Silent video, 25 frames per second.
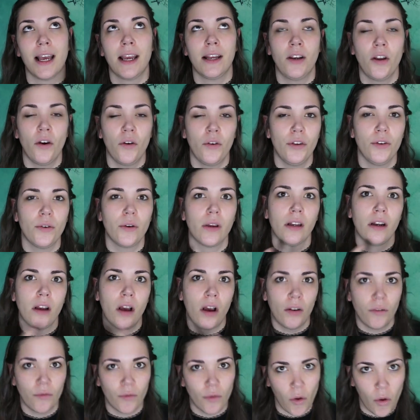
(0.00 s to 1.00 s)
I know you can
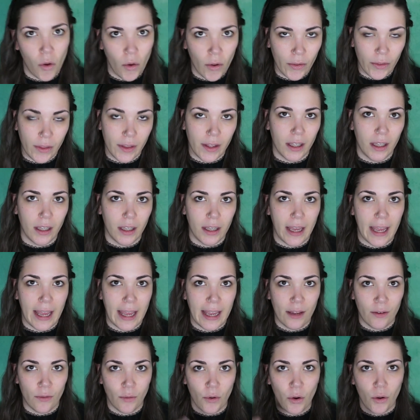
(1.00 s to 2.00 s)
unroll the
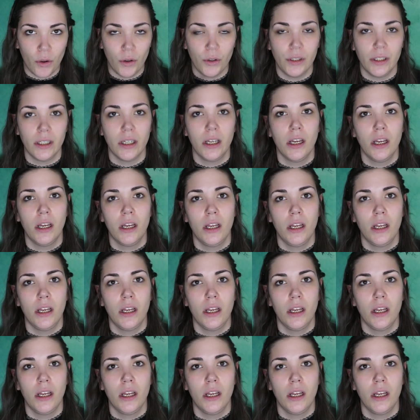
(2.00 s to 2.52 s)
hand-rolled